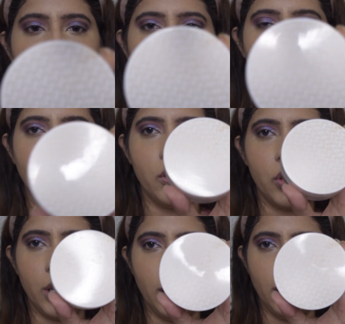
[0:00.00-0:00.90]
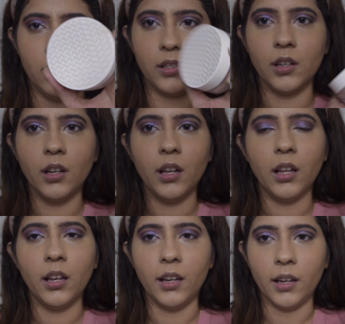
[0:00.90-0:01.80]
in the shade
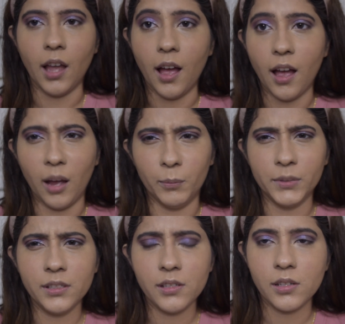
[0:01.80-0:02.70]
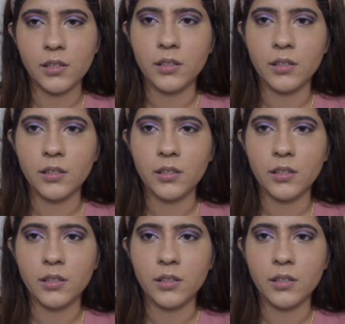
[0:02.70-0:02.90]
Almond.